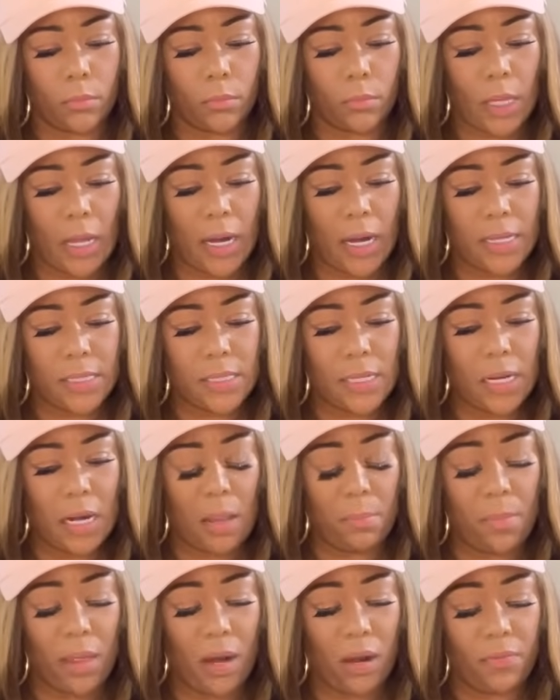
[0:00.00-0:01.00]
And I see
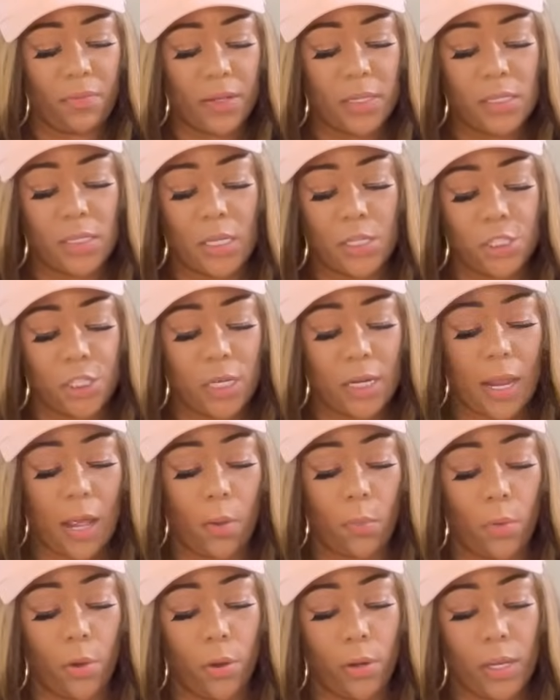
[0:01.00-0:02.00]
their manifestation
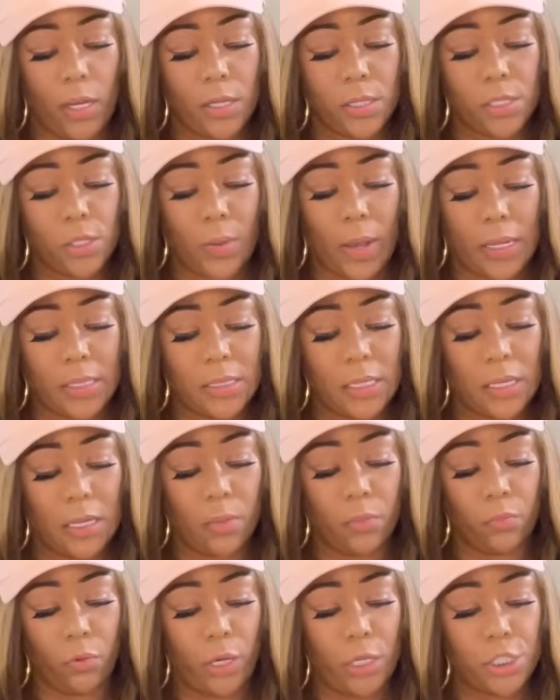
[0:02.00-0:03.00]
not working, so I see
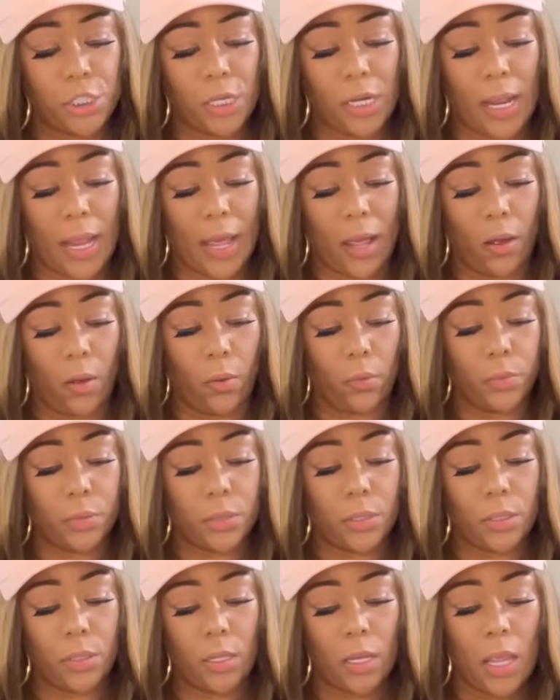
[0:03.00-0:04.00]
them reaching
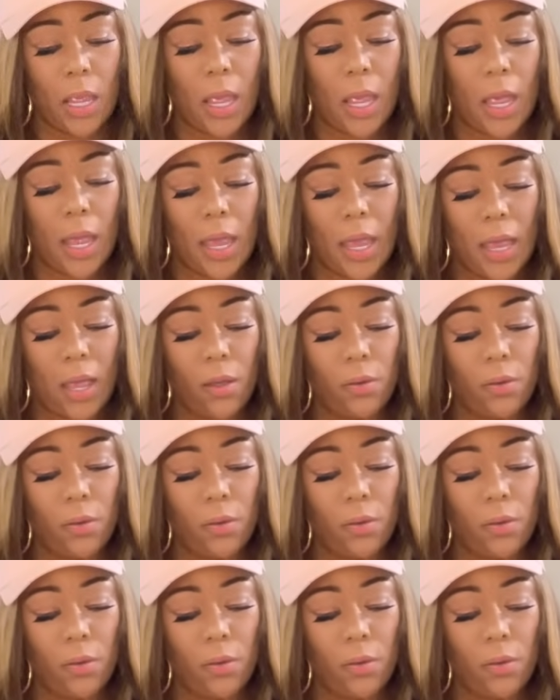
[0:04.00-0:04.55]
out. I